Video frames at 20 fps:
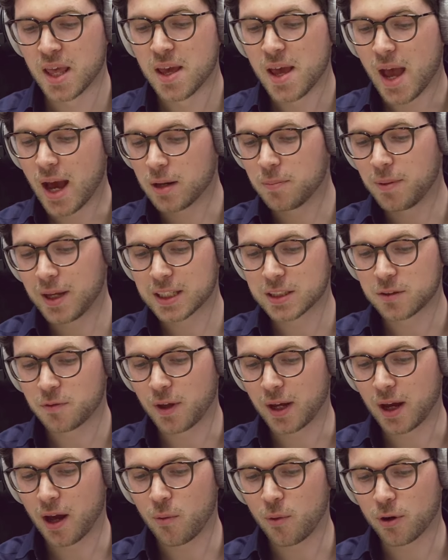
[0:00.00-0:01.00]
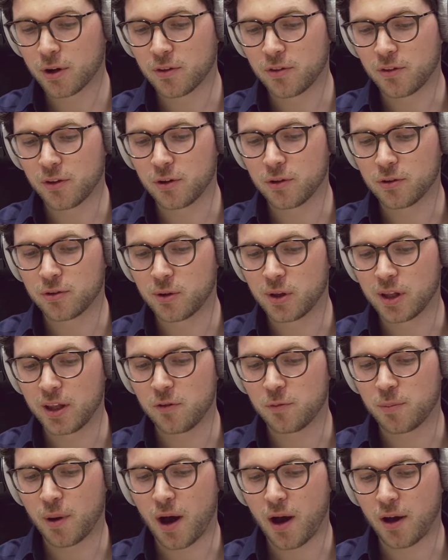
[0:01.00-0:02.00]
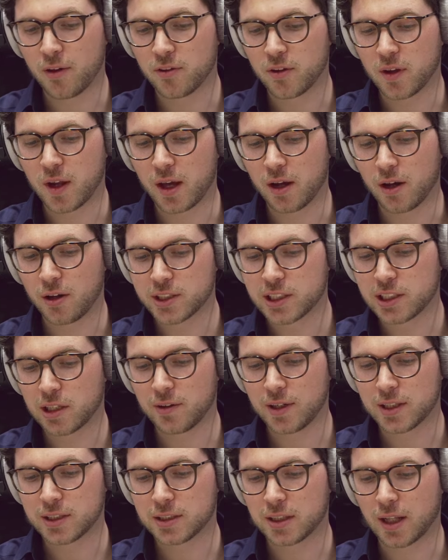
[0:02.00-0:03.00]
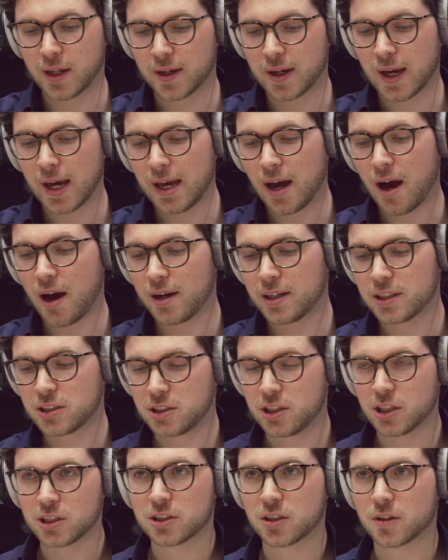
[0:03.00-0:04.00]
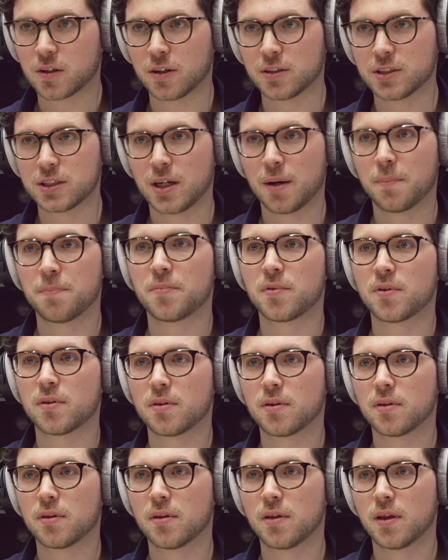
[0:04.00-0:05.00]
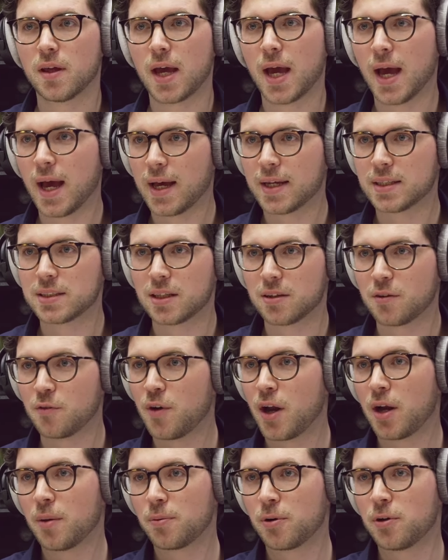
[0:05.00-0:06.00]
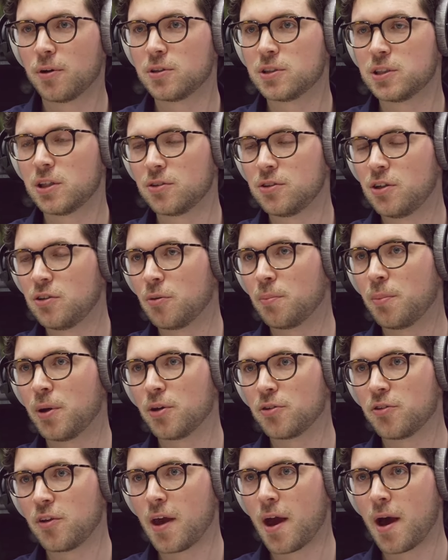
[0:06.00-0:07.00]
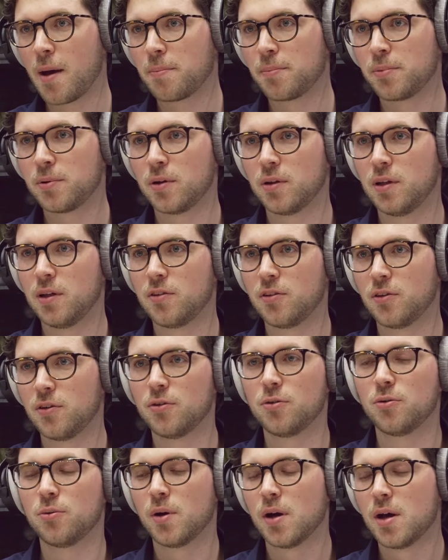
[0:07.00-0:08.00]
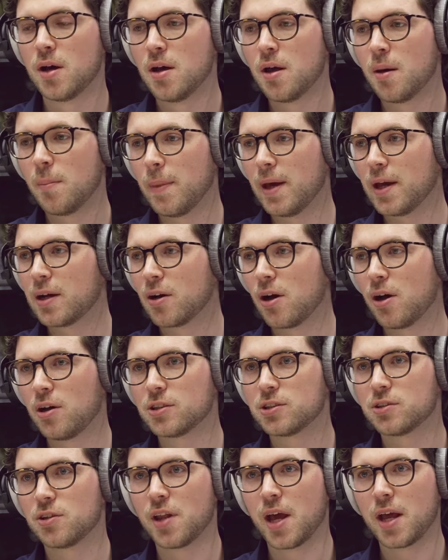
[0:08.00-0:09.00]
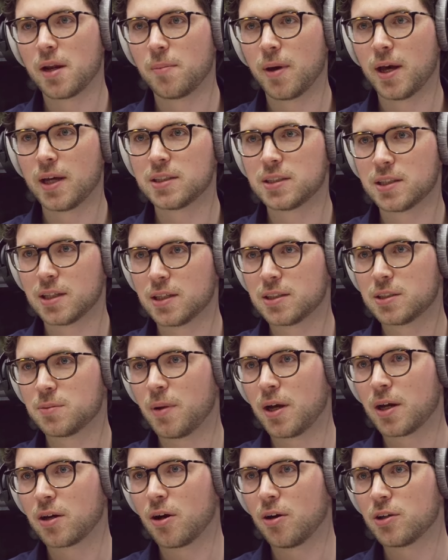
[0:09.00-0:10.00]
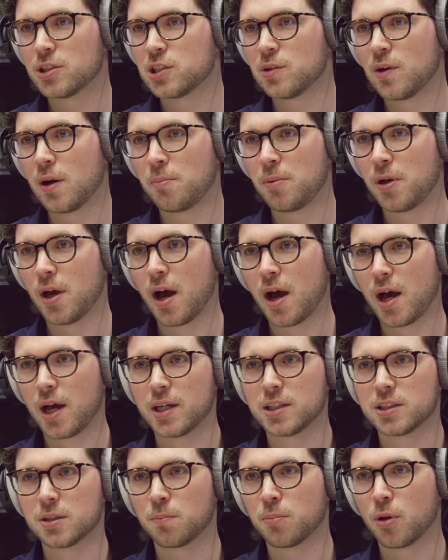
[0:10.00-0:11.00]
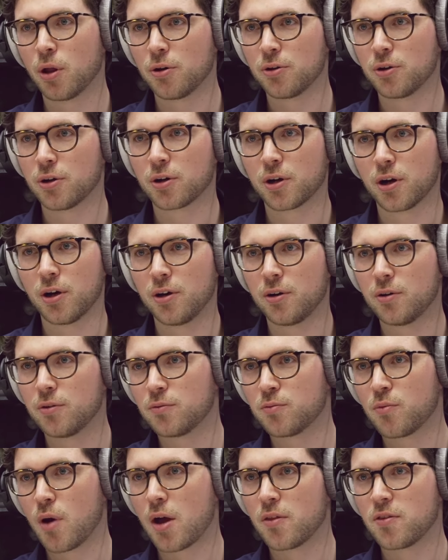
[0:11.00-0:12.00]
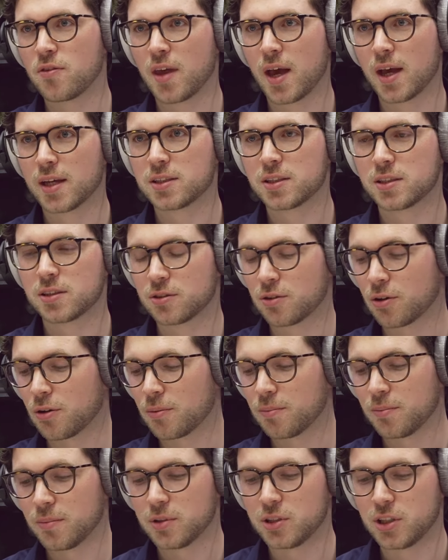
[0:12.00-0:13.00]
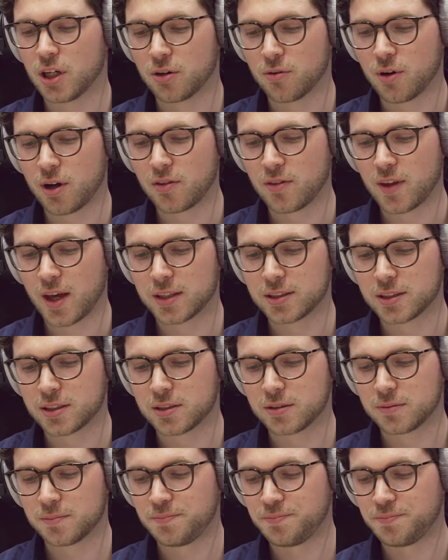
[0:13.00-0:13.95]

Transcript: the biggest thing I wanted to leave behind today also is like AI is just a concept. As a developer, you still need to build the app. You need to make calls to databases, make calls to APIs, deploy your code, write tests or generate tests.